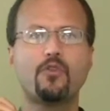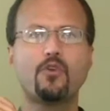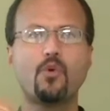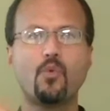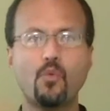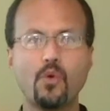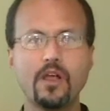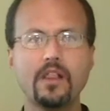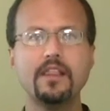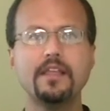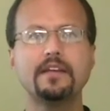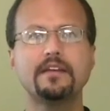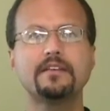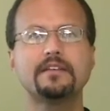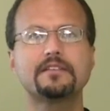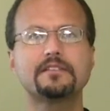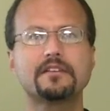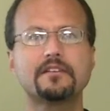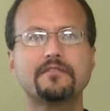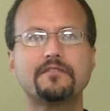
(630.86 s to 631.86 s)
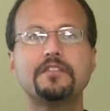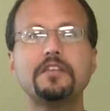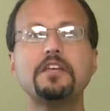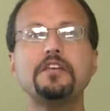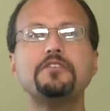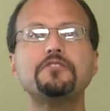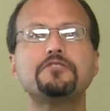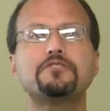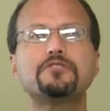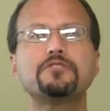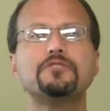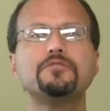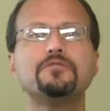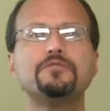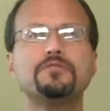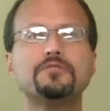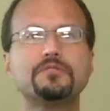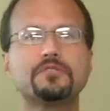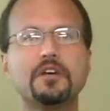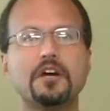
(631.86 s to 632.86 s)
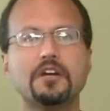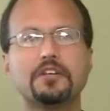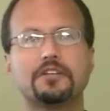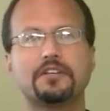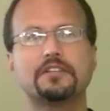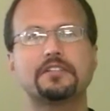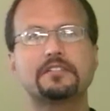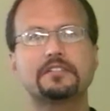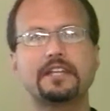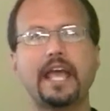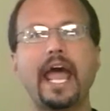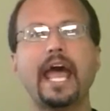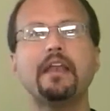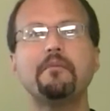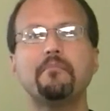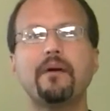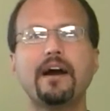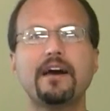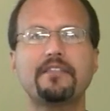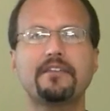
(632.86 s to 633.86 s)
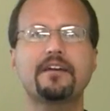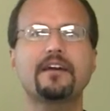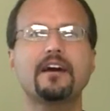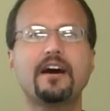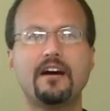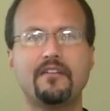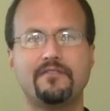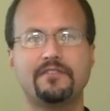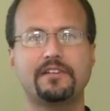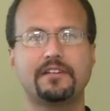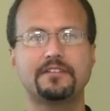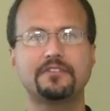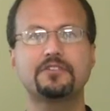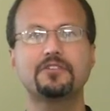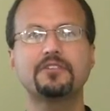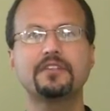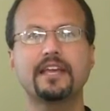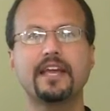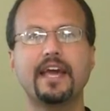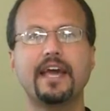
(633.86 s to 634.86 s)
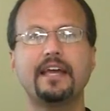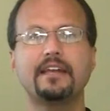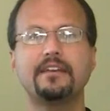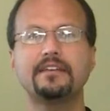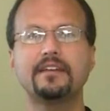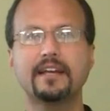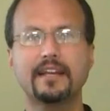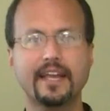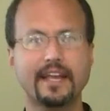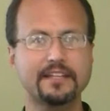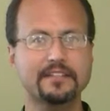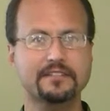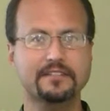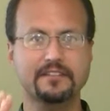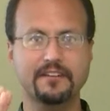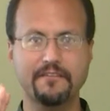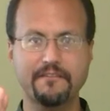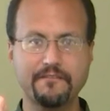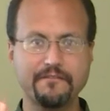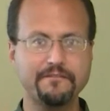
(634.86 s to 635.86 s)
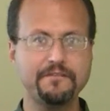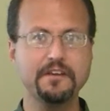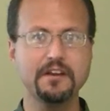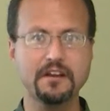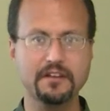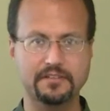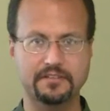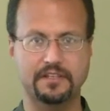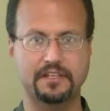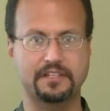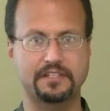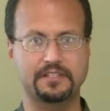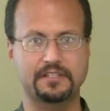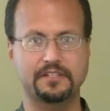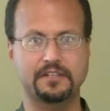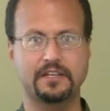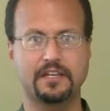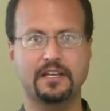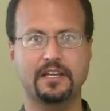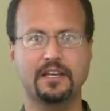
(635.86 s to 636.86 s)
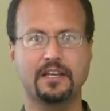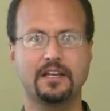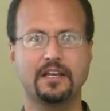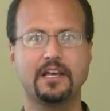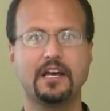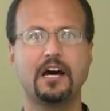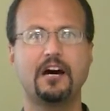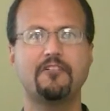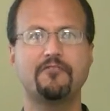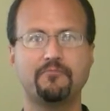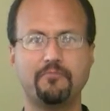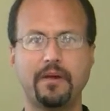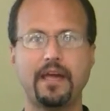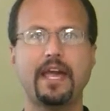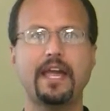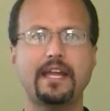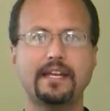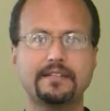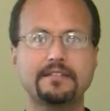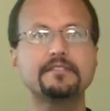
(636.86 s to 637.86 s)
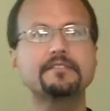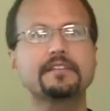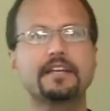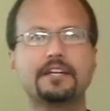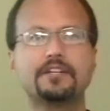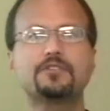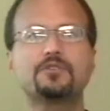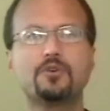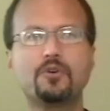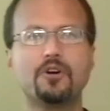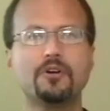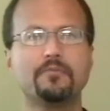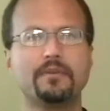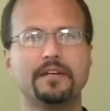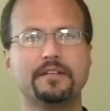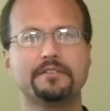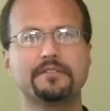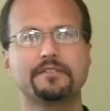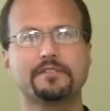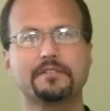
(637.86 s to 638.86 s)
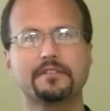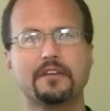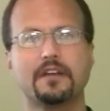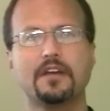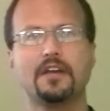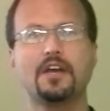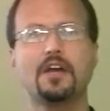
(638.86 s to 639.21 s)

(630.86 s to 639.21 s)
willingness of these Jews to stand by the covenant to the end against the fiercest of pains and torments